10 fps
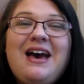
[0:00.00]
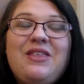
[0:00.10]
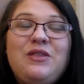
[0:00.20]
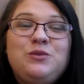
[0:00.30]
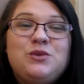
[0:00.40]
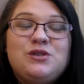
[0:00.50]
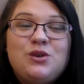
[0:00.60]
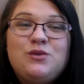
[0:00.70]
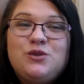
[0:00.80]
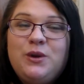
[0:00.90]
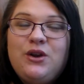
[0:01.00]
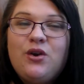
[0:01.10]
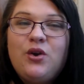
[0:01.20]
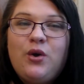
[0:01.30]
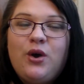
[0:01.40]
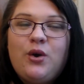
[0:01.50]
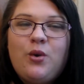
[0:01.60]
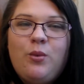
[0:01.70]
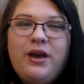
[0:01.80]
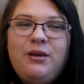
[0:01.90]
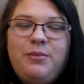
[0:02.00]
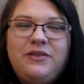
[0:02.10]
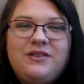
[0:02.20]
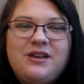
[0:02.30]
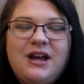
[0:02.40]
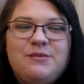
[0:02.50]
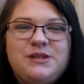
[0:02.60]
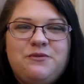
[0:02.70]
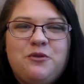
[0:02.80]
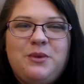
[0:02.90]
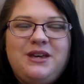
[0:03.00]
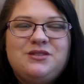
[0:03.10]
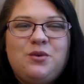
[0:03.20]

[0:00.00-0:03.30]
I thought this was so sweet of her to go out of her way and pick these items up for me.